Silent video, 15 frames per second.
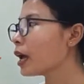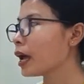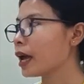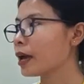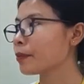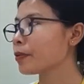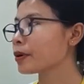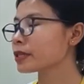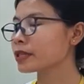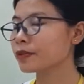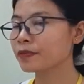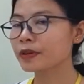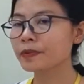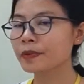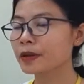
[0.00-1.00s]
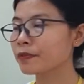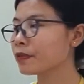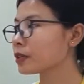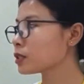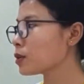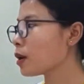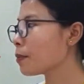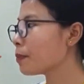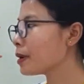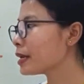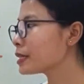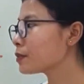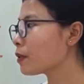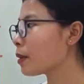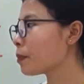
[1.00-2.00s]
And post office, we refer to a
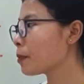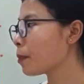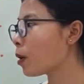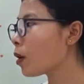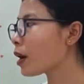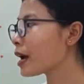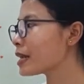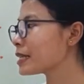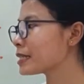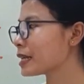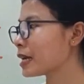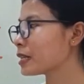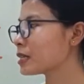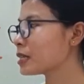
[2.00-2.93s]
place where people can send